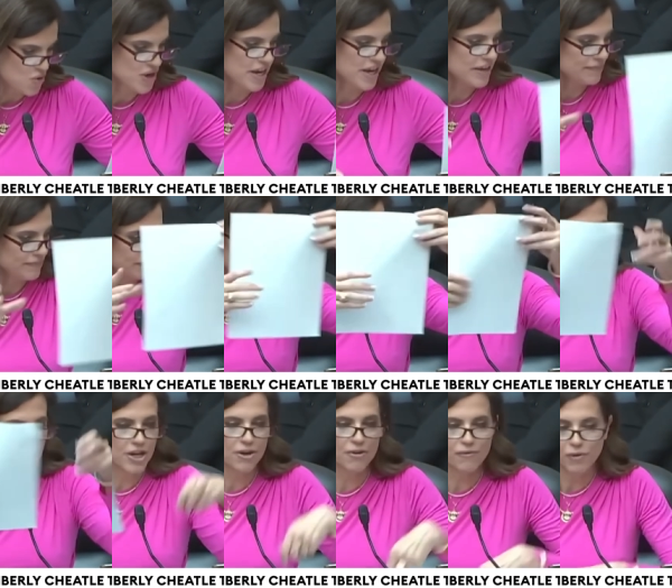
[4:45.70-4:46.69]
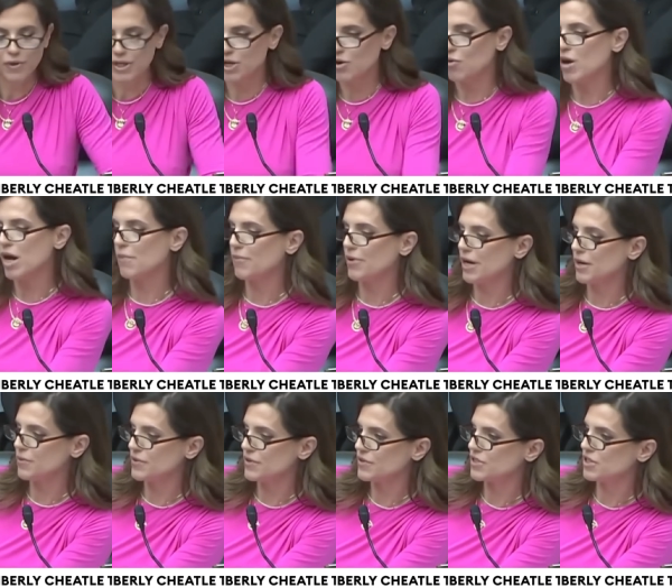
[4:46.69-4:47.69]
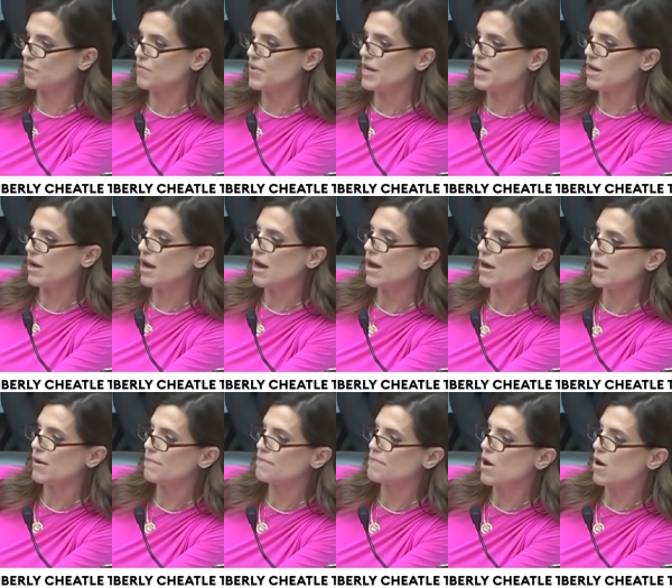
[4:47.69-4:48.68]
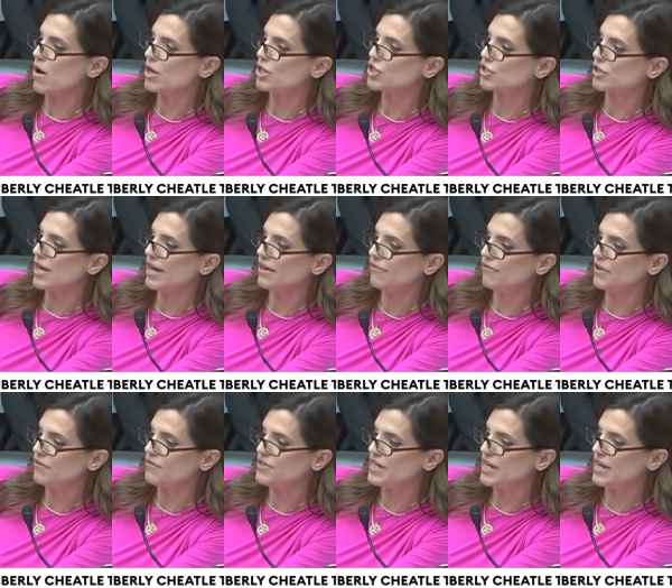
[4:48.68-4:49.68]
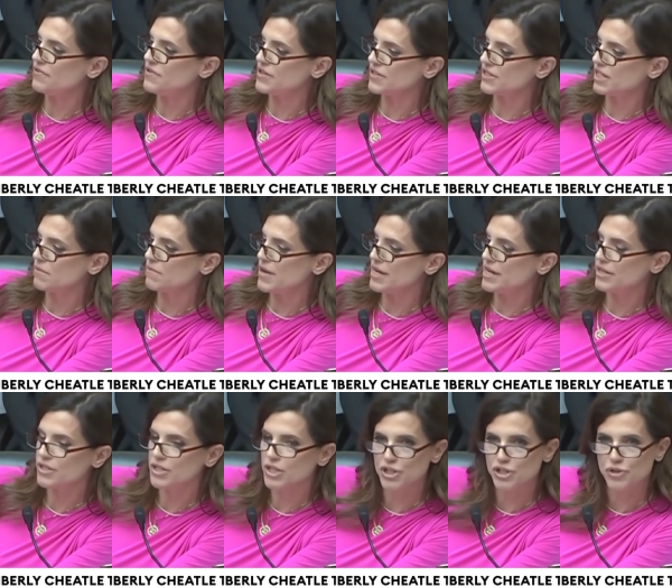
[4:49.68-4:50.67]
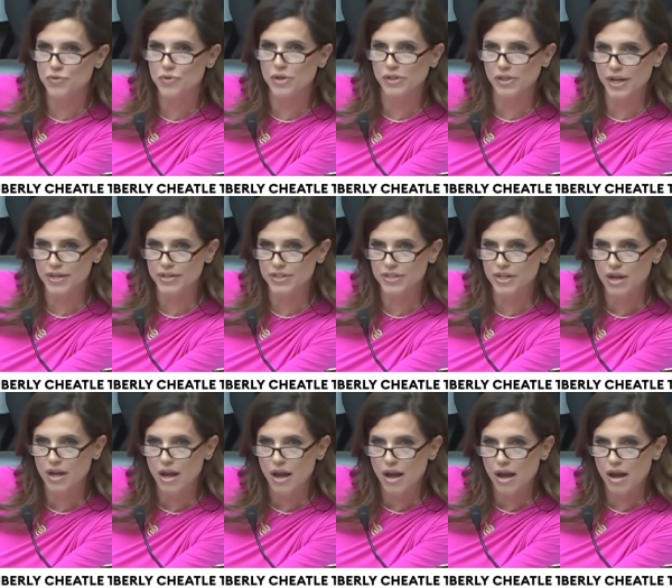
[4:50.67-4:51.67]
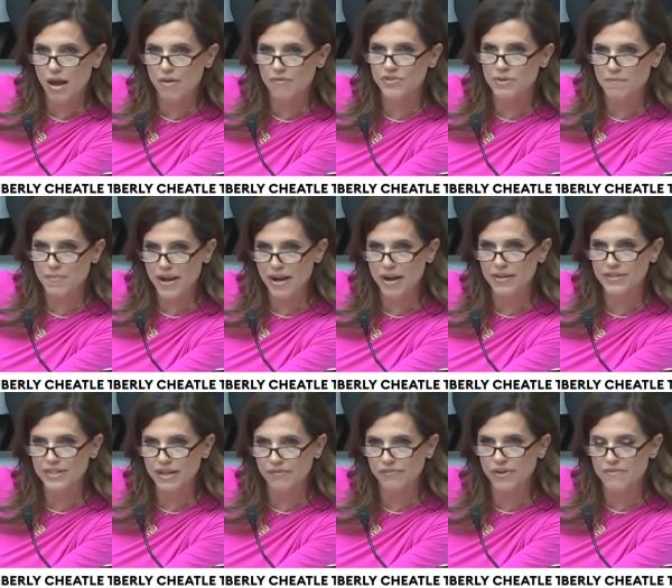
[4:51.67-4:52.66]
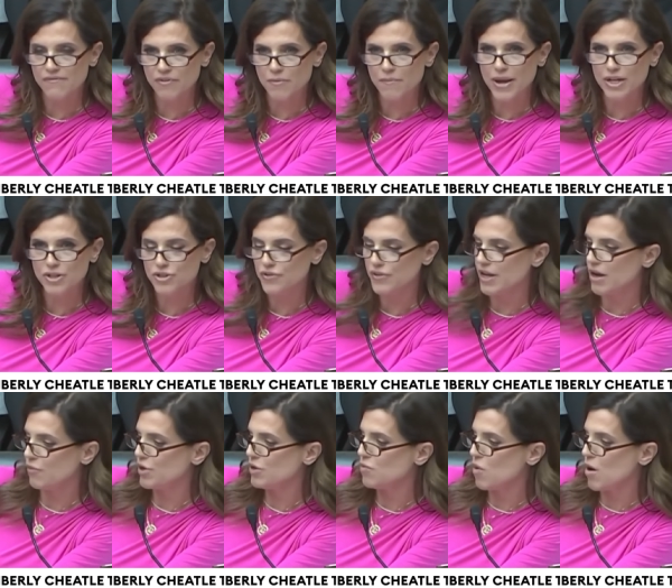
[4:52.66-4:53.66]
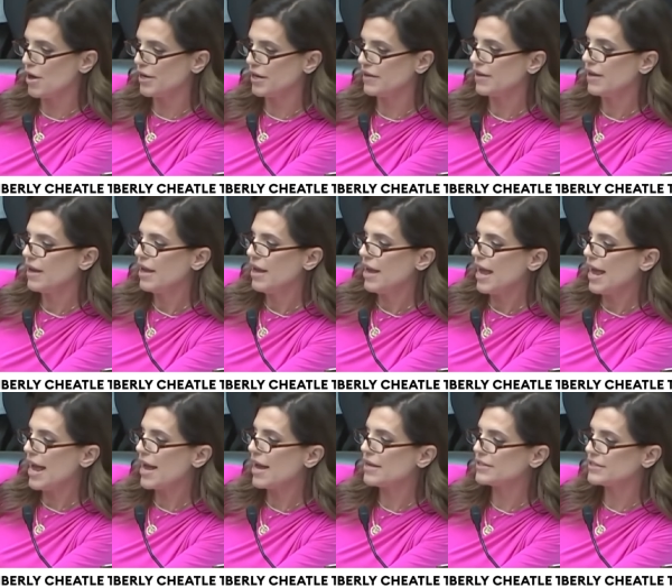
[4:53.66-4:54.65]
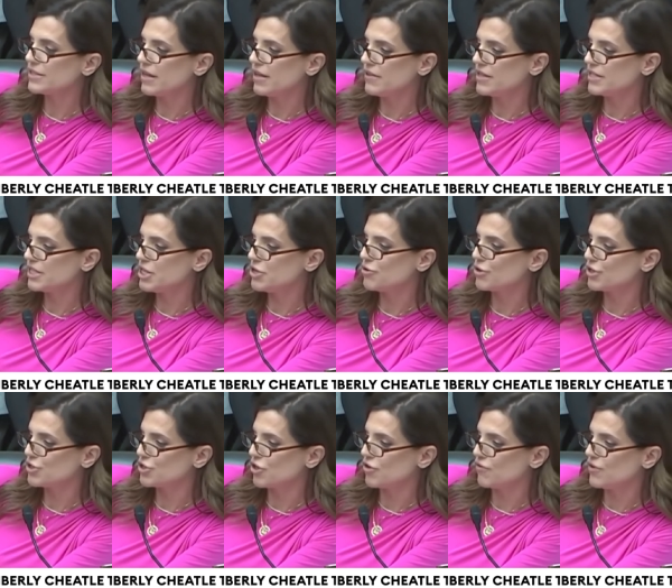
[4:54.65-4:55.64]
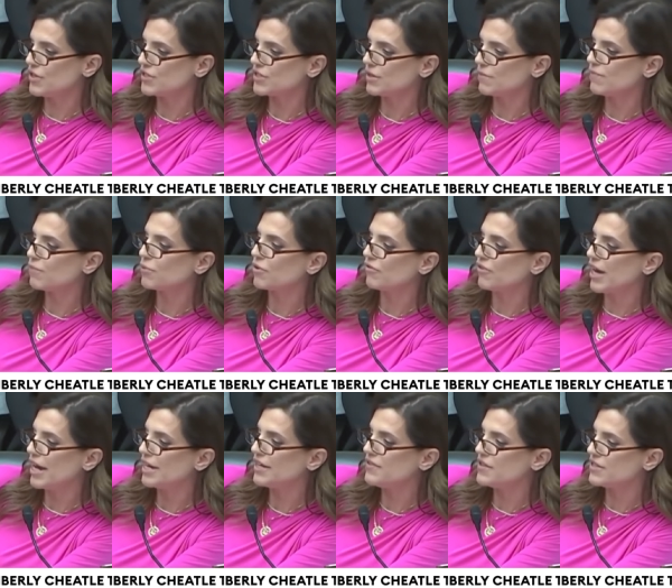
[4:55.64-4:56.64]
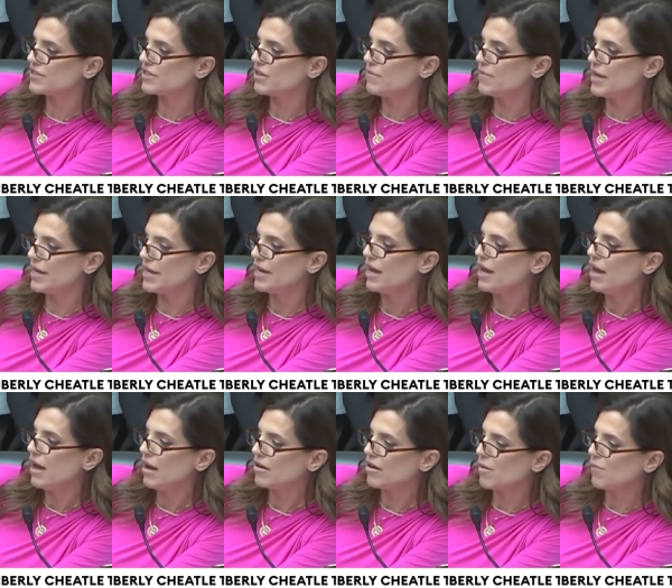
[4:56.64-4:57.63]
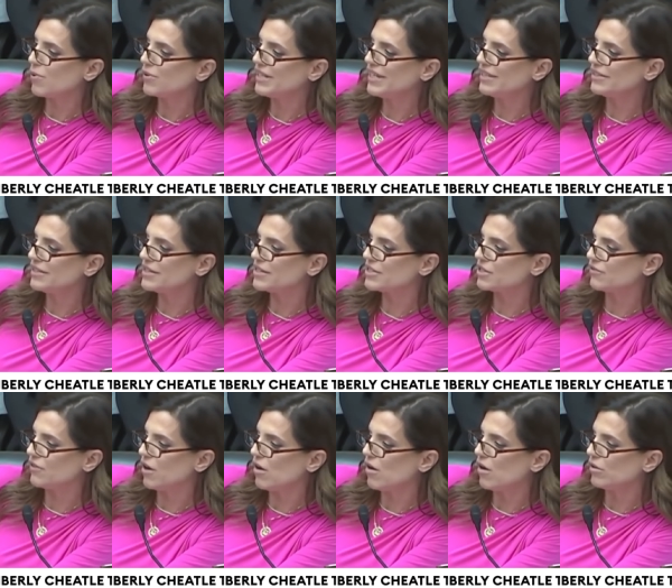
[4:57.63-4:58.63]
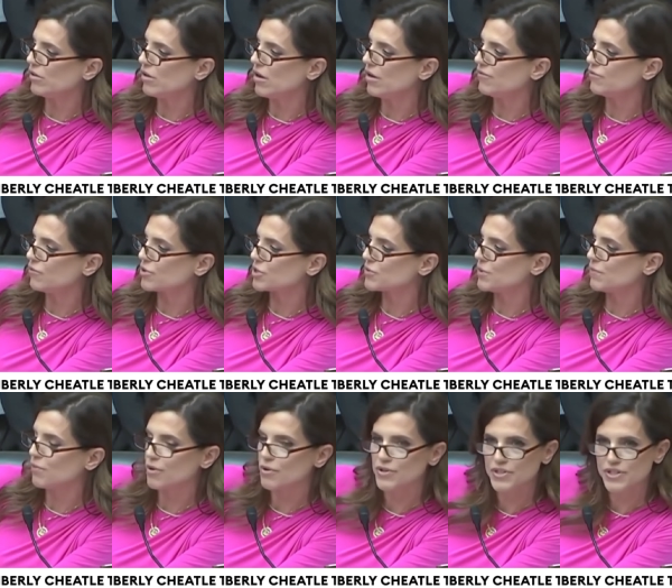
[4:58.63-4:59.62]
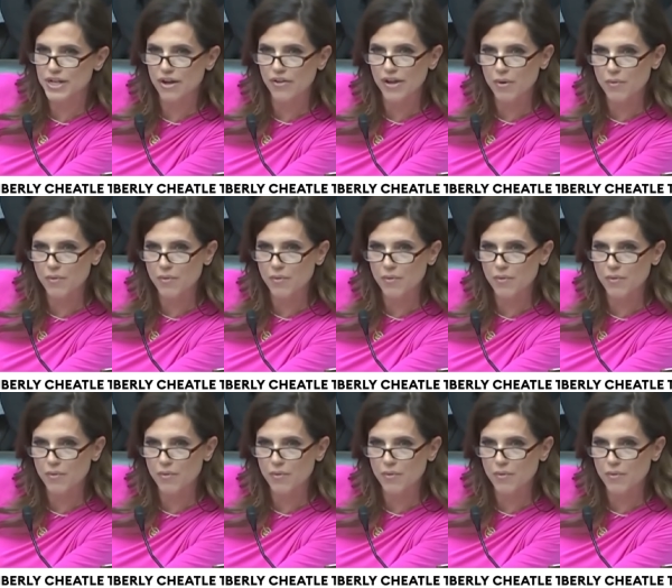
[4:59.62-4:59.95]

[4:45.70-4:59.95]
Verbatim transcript: Okay, you say you're fully cooperating with this committee. Um, on July 15th, this committee sent you a list of demands of information that we wanted. Has the Secret Service provided this committee a complete list of all law enforcement personnel